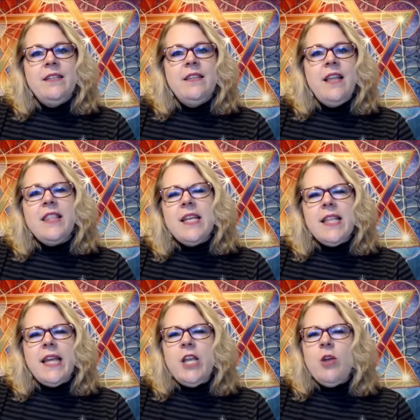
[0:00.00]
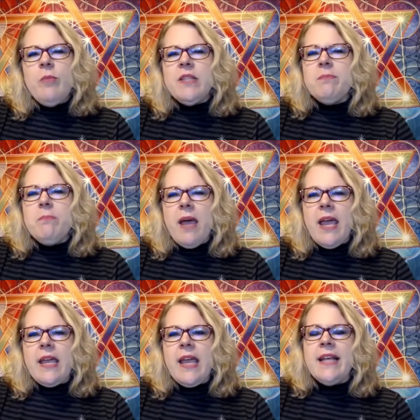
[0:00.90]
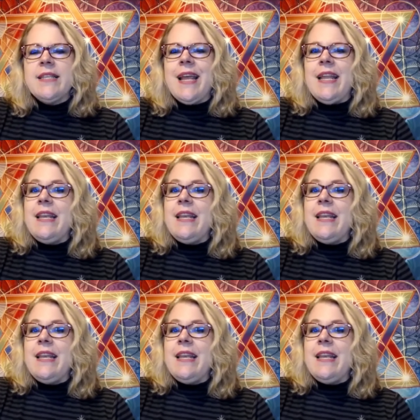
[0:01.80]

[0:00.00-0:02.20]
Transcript: Nothing that humans make has a